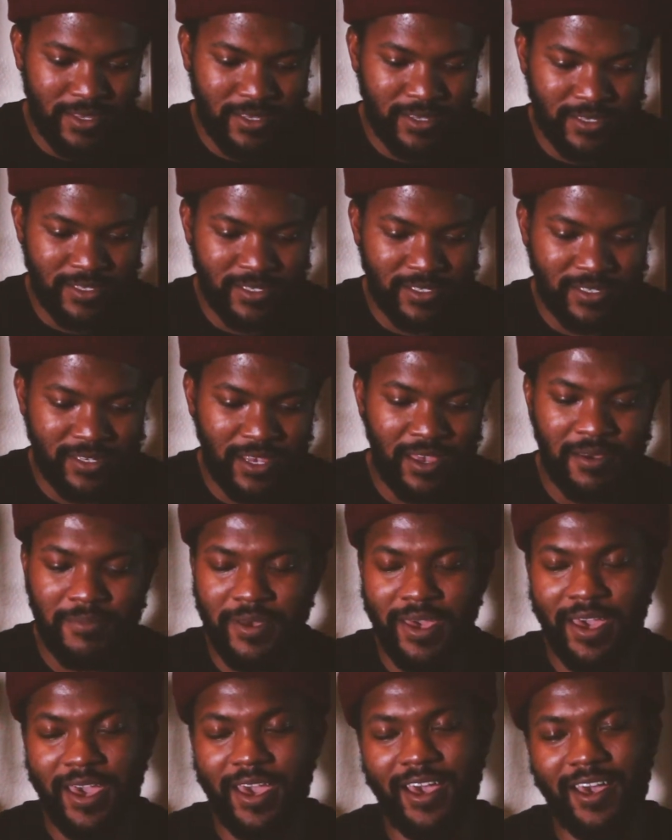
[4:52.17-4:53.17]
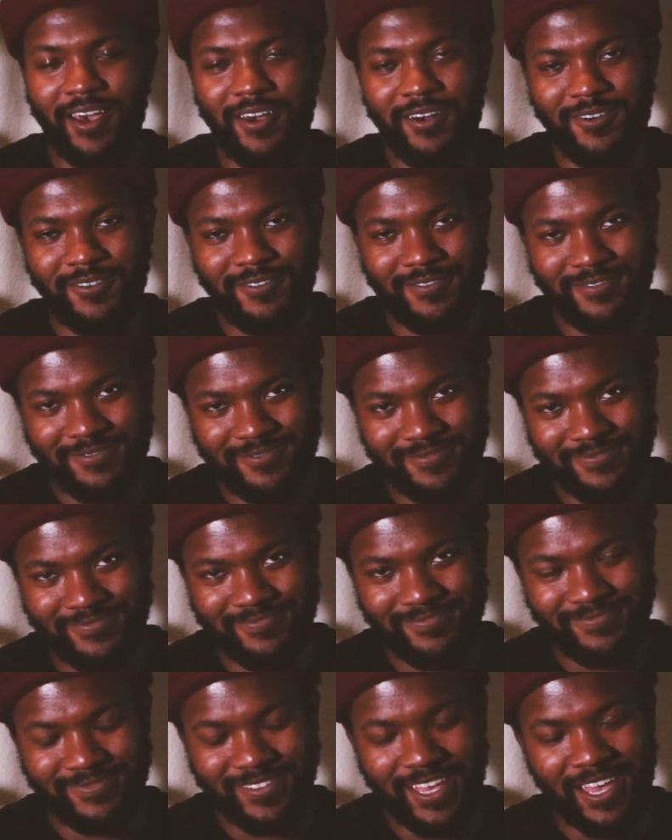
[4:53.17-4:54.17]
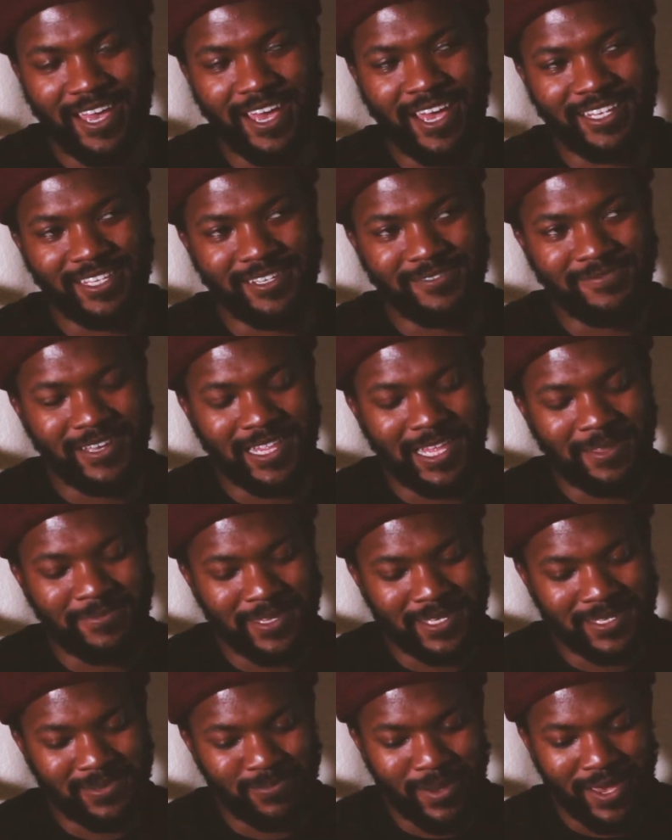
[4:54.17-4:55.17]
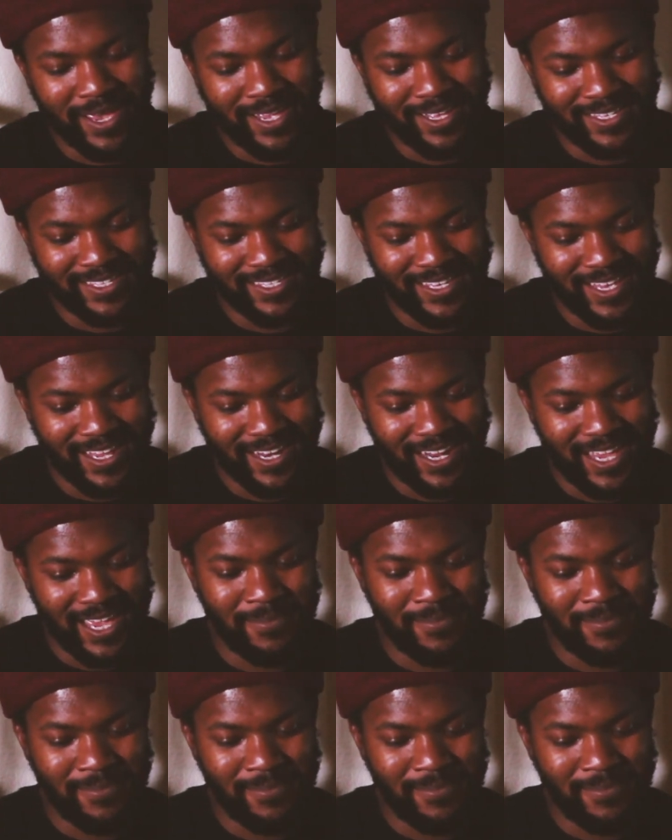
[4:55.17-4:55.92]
somehow I developed this mindset.